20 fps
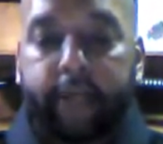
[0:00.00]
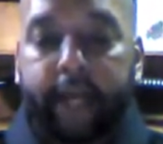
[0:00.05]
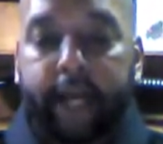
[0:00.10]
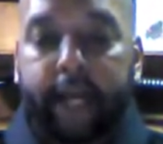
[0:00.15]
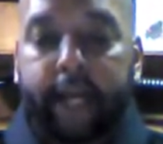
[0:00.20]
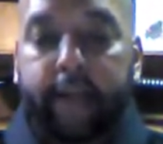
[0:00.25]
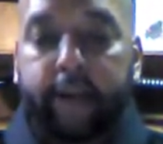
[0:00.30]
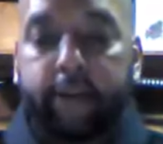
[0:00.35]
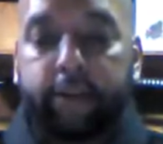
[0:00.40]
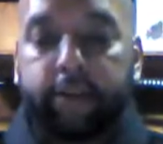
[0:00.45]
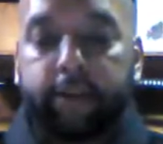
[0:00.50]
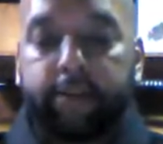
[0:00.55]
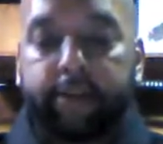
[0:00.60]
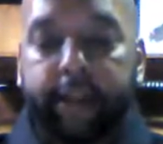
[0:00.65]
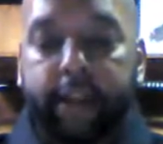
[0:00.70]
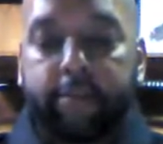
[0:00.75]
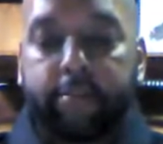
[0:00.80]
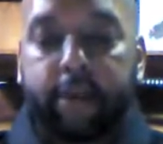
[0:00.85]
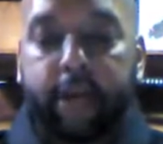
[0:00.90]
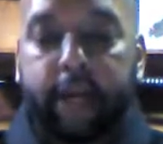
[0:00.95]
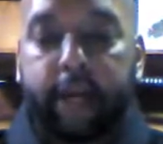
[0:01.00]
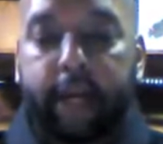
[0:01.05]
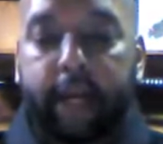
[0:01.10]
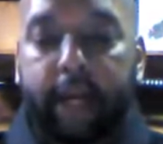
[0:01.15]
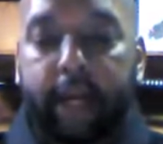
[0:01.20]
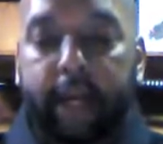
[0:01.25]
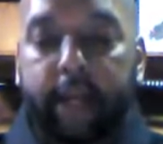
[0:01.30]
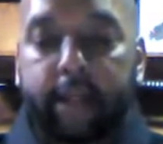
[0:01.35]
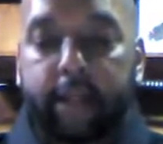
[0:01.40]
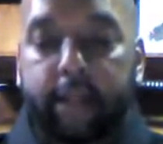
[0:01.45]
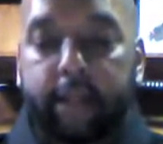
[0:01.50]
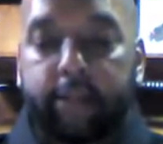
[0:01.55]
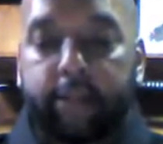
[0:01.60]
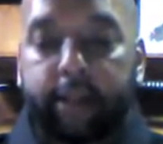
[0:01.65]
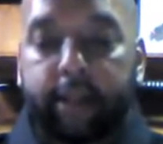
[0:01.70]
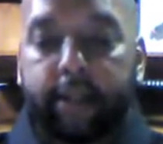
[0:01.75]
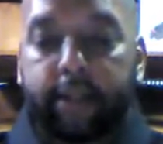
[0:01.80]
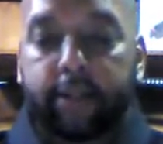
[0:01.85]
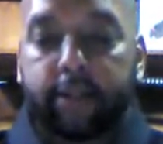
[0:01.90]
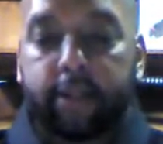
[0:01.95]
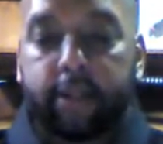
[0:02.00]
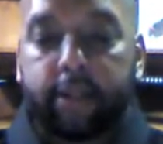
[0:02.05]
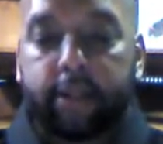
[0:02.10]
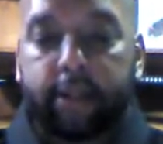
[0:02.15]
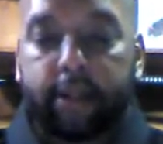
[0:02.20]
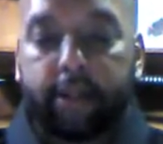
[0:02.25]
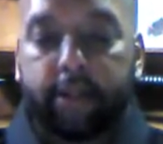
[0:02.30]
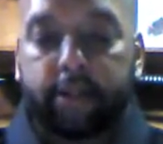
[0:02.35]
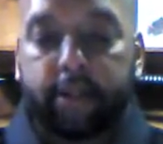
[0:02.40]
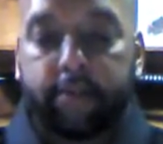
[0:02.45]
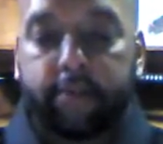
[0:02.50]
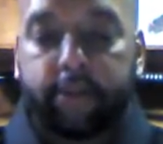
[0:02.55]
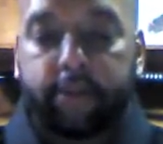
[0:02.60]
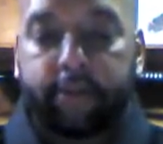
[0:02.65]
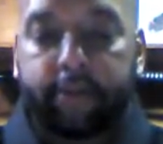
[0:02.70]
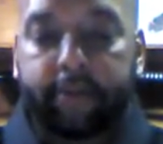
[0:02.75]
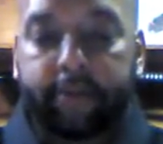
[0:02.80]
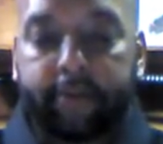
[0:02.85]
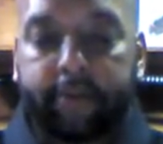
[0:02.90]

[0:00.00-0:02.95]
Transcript: I hereto set my hand and seal to this Kishomo.